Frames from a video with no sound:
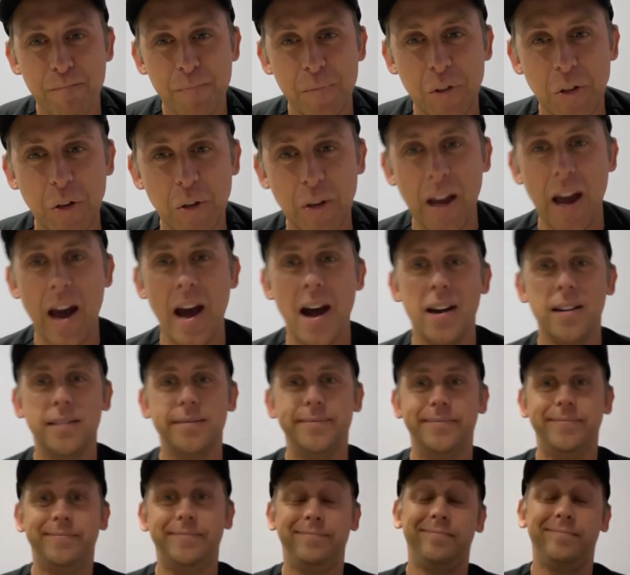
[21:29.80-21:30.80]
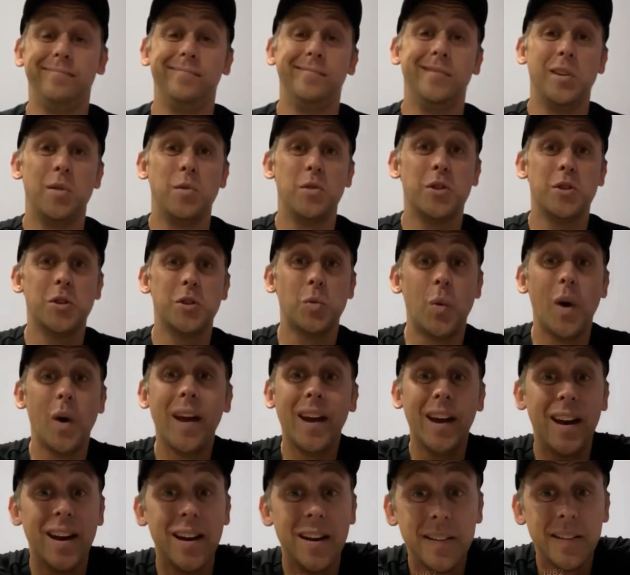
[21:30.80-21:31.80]
So yeah, we're just
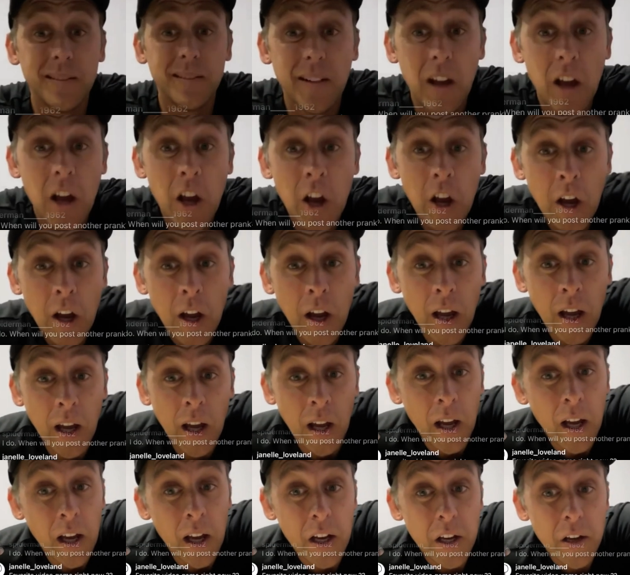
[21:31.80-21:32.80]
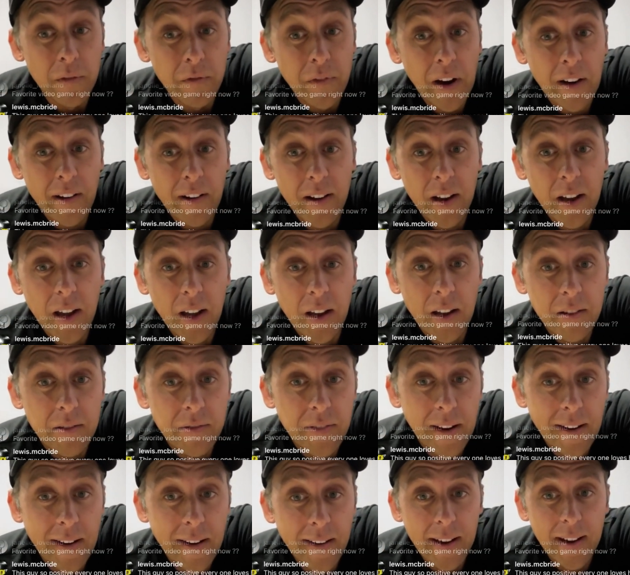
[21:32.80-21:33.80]
winging it. Very,
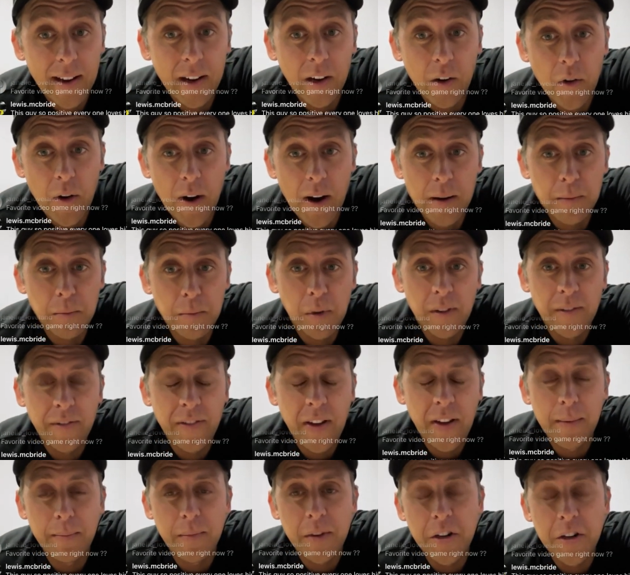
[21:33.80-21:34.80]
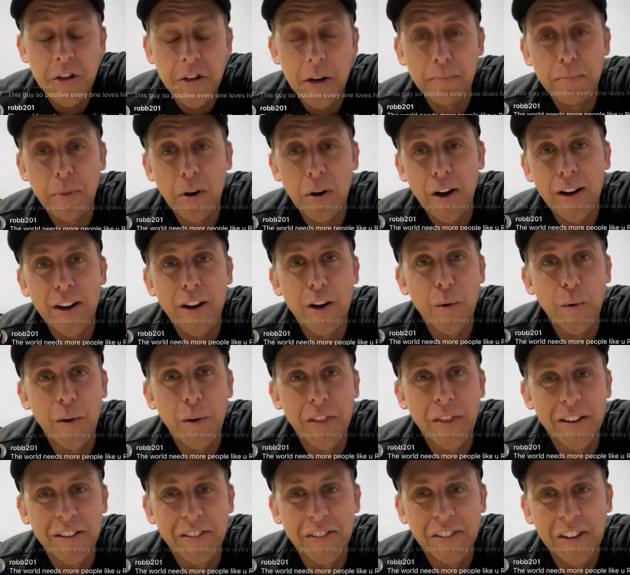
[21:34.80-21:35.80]
very incredible of him to jump on here
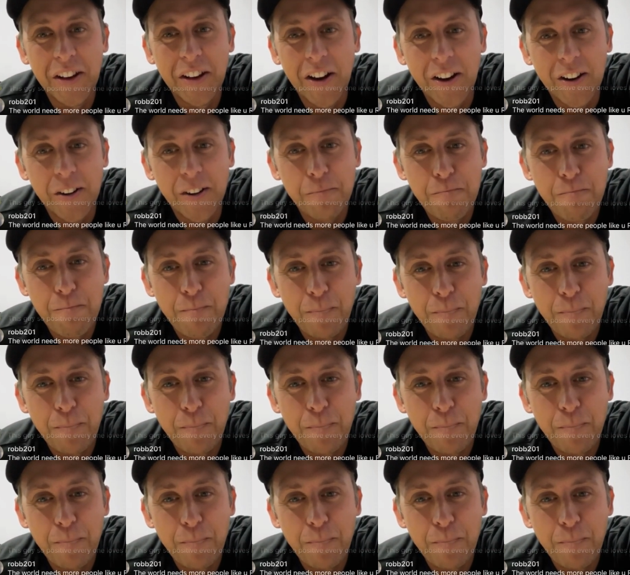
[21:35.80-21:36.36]
with us, though.